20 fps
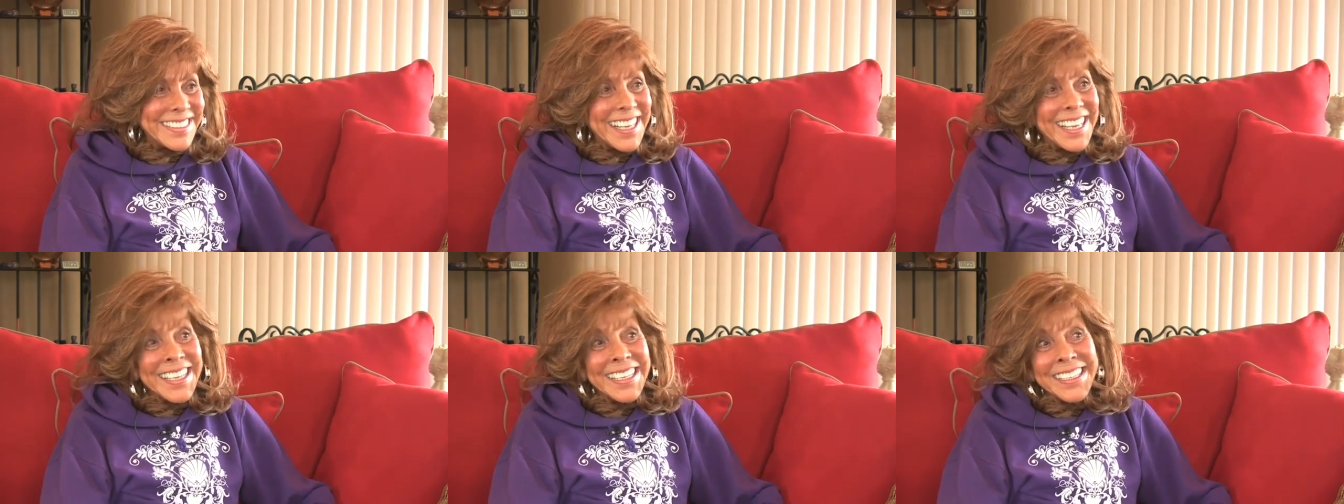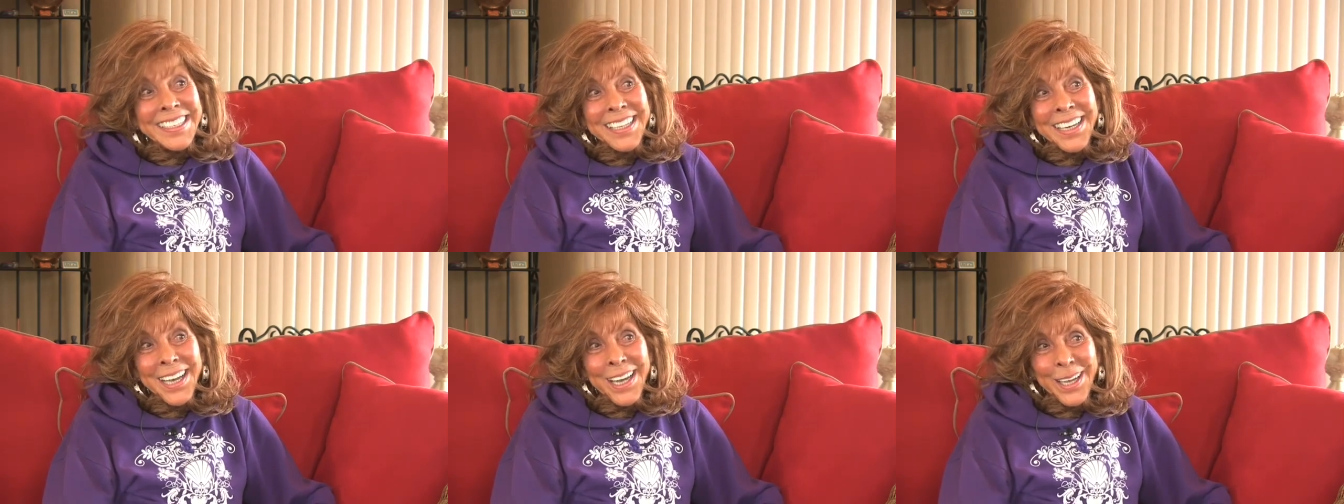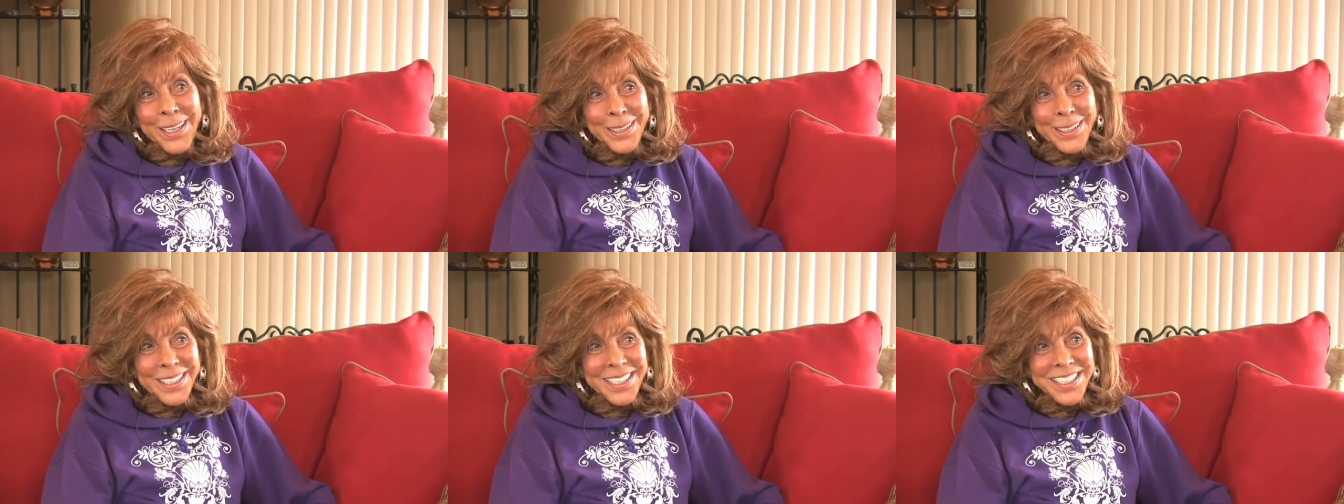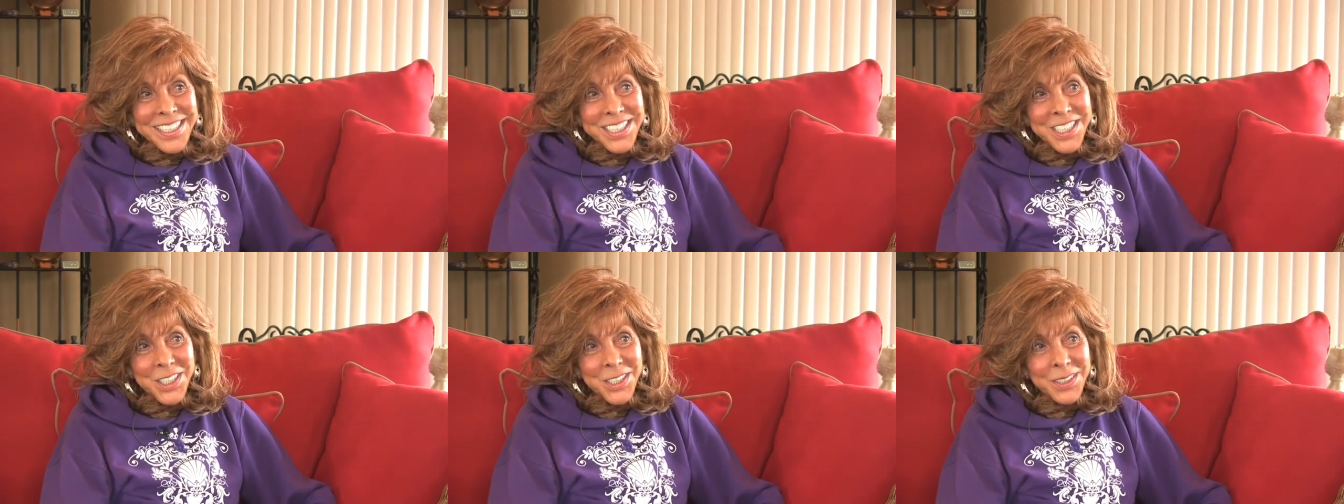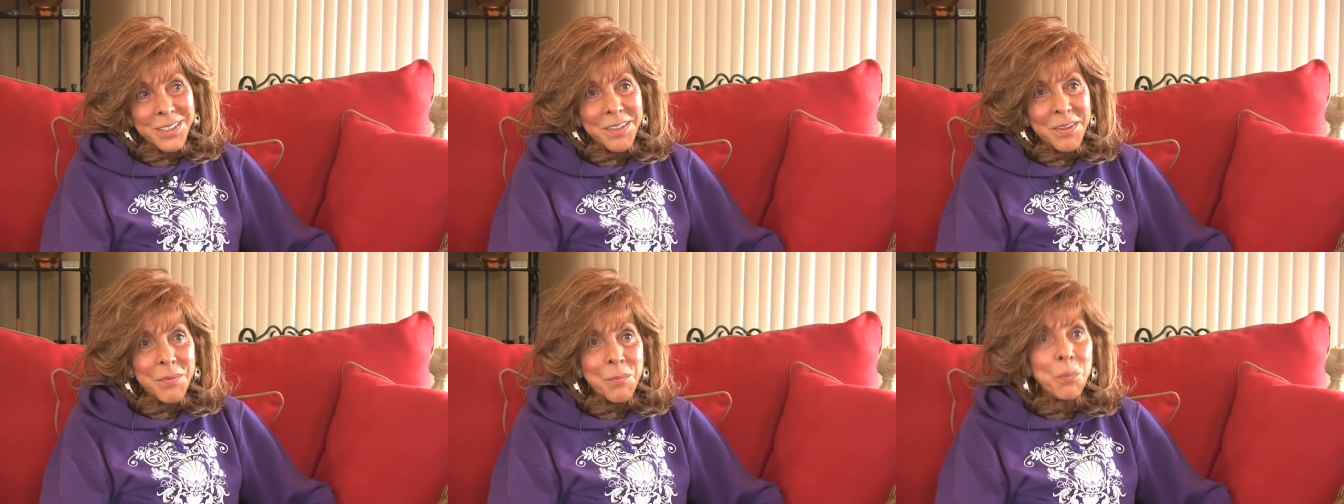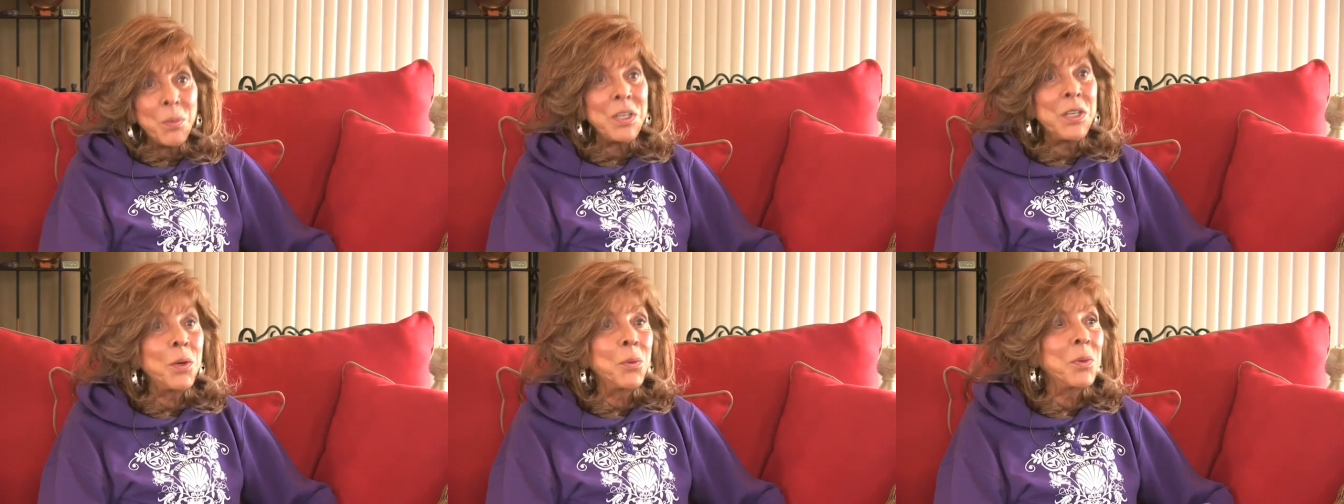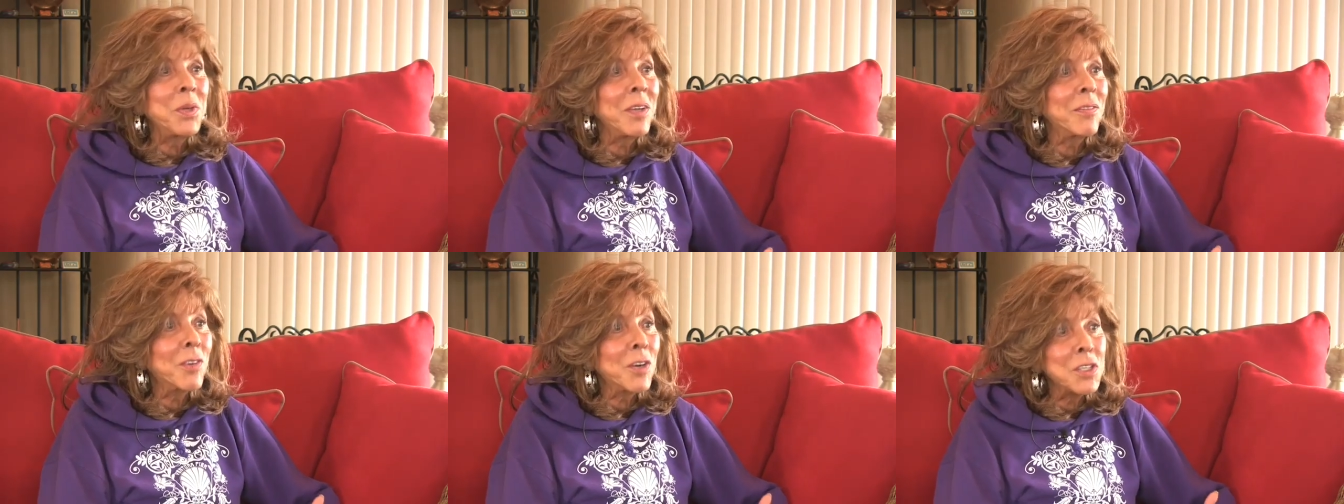acknowledge. We
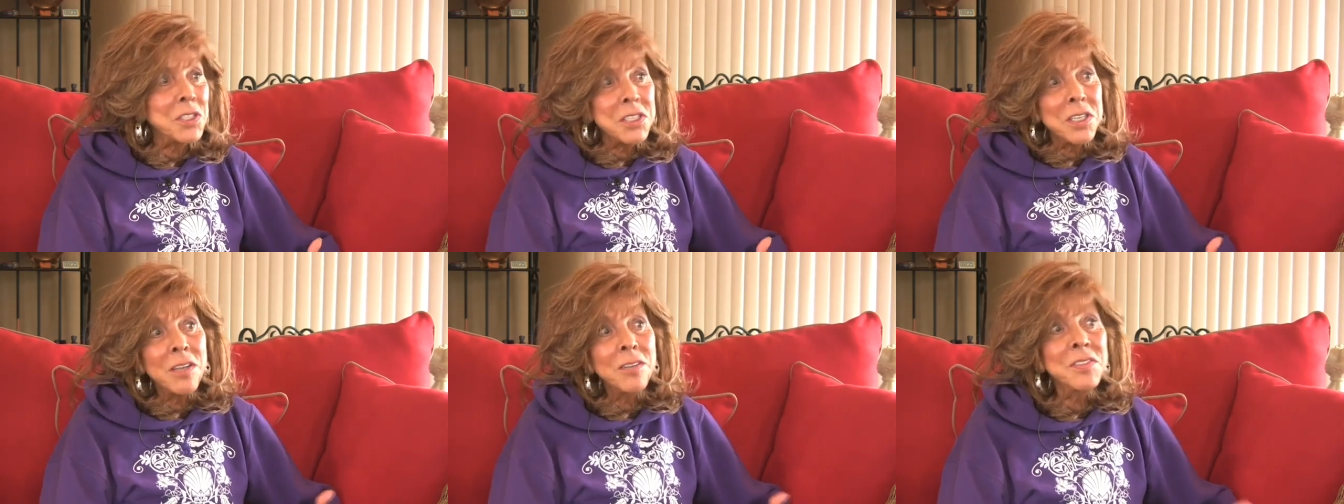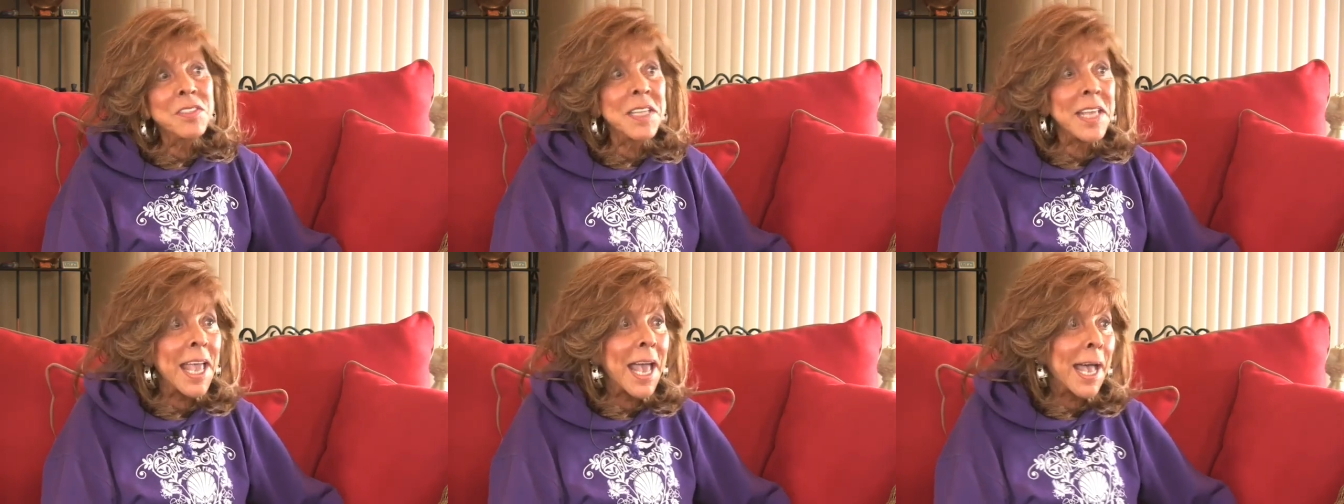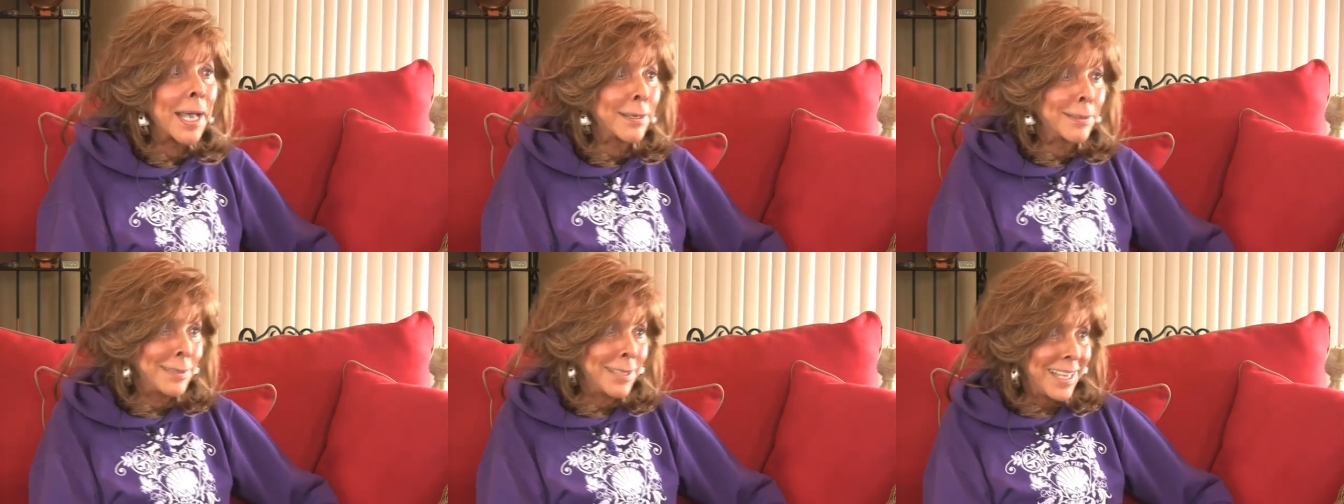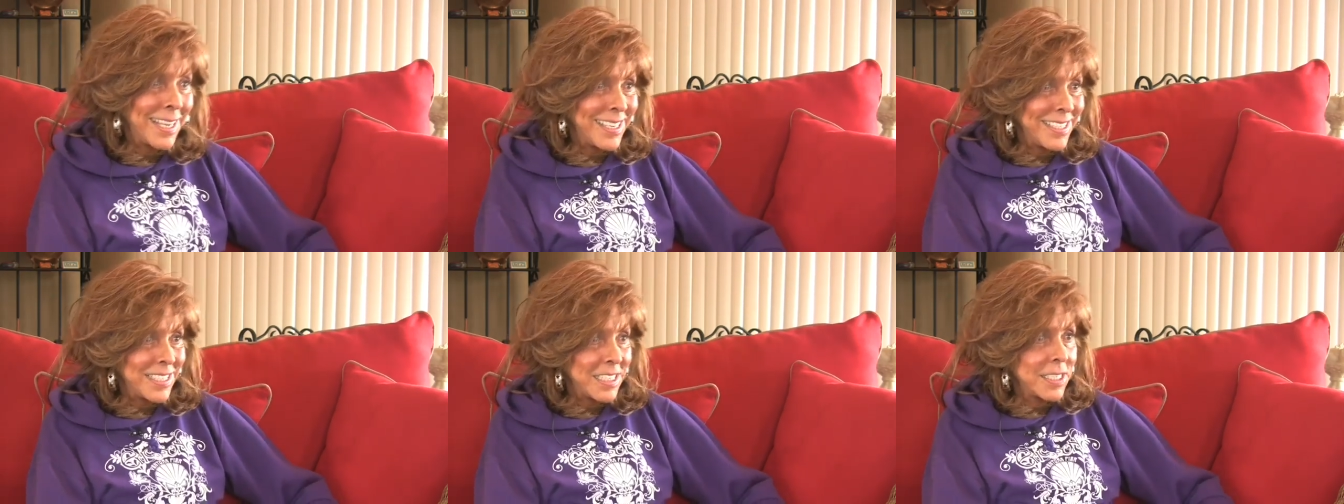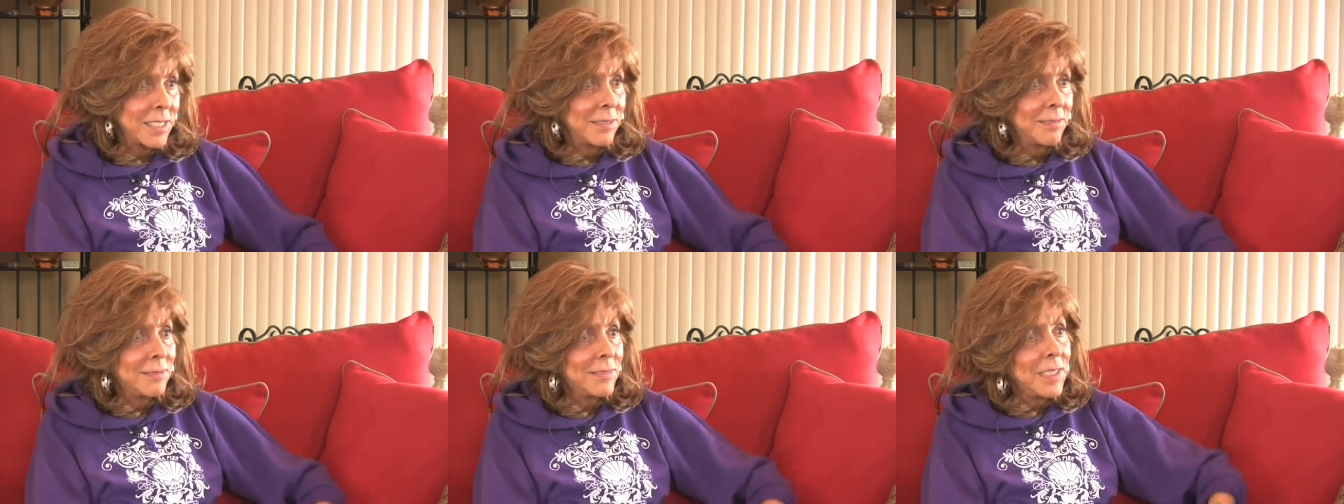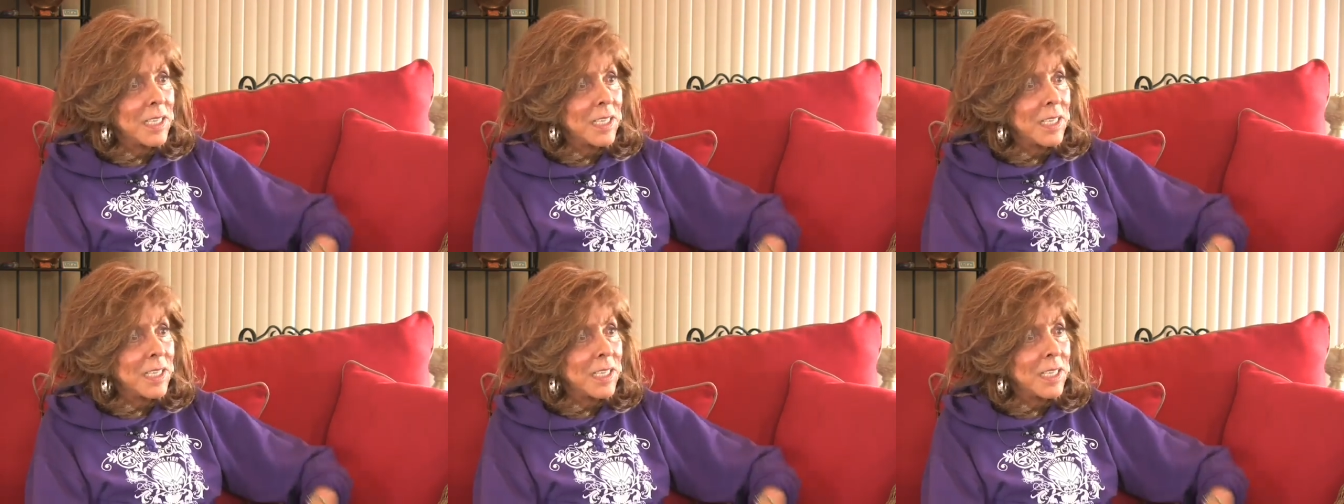don't give ourselves the accolades.